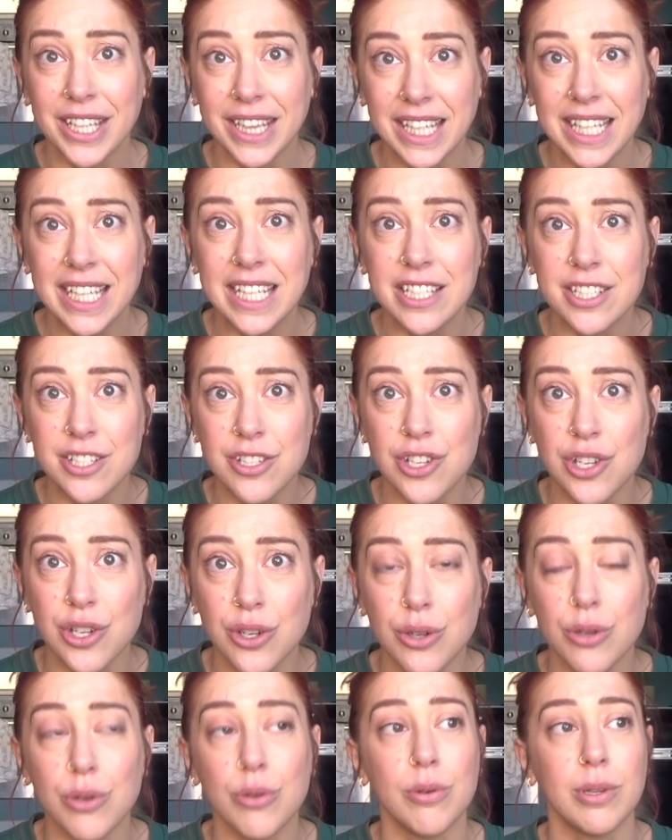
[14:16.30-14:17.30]
that can lead
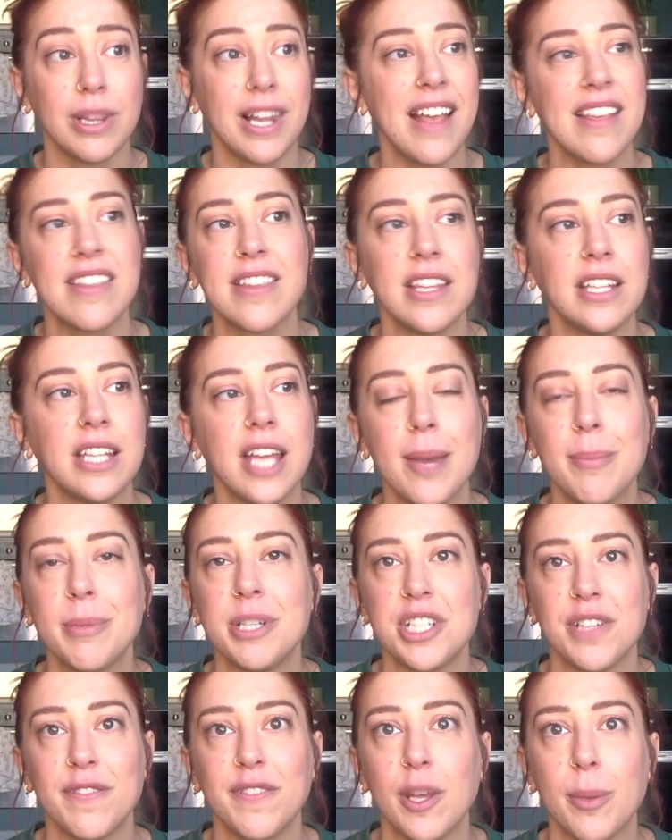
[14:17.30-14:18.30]
to lasting
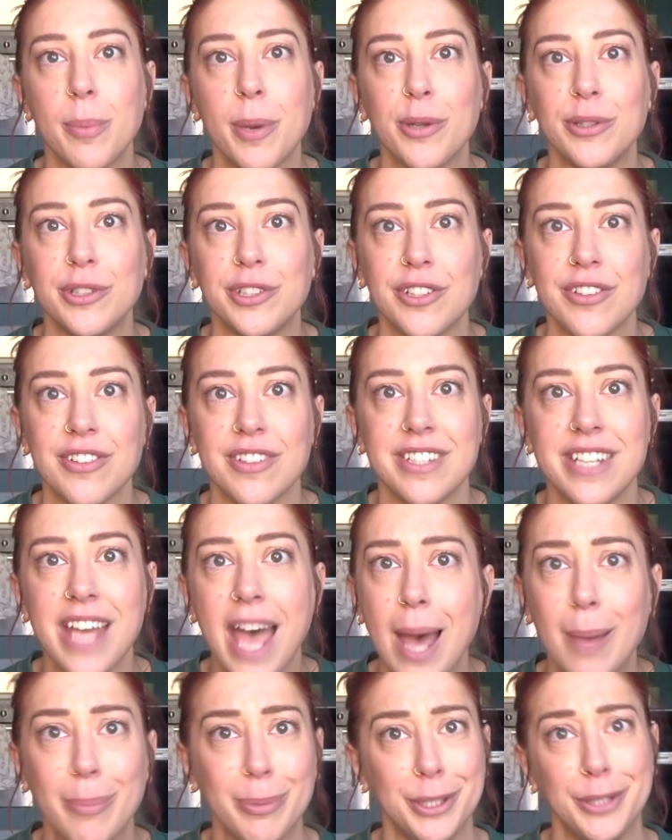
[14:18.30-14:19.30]
damage if the opponent
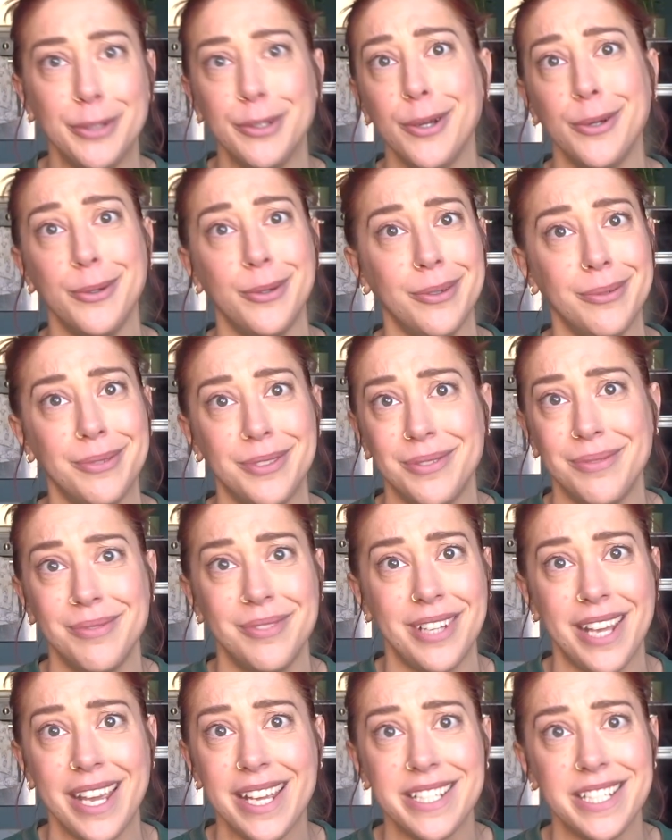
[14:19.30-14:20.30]
doesn't tap, and you know
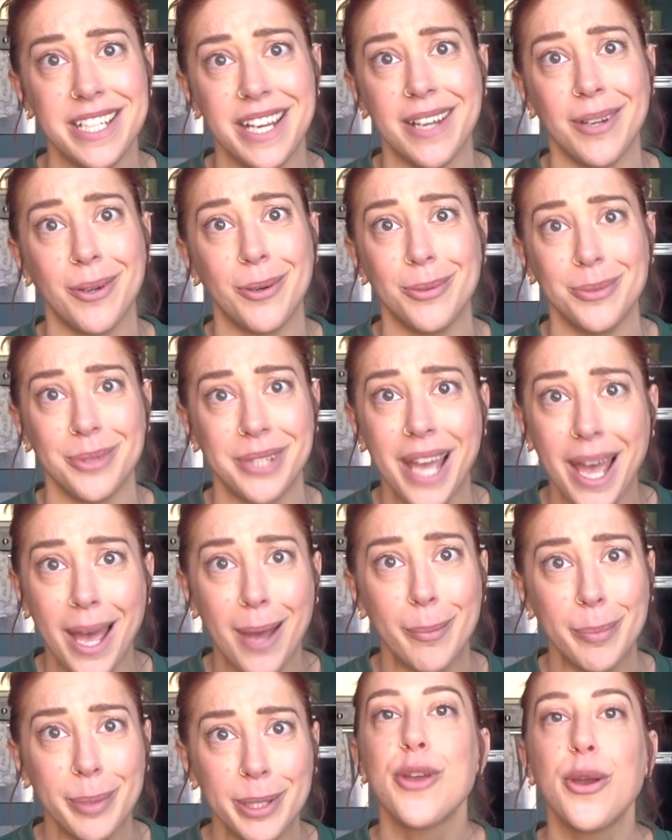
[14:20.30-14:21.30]
Gaethje ain't gonna
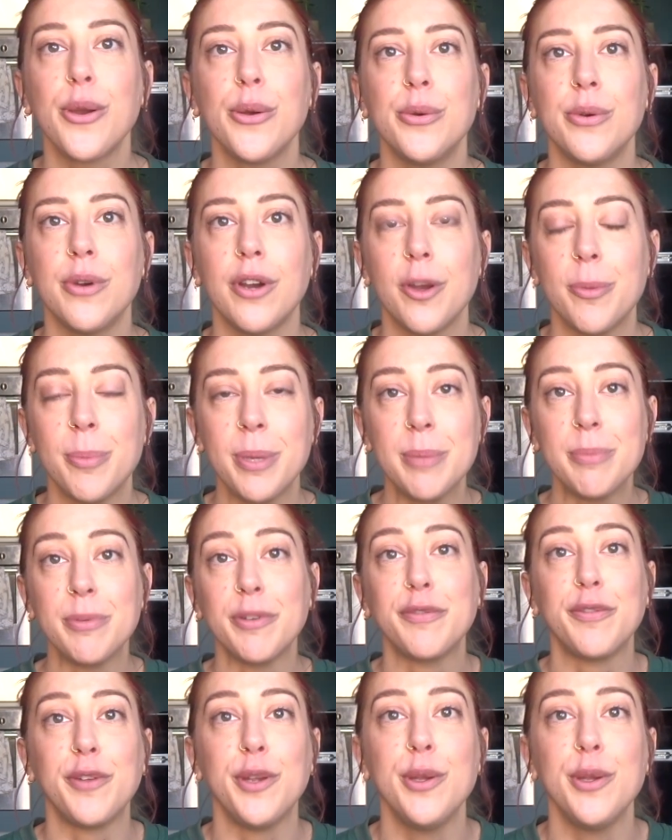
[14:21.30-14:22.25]
tap. So Khabib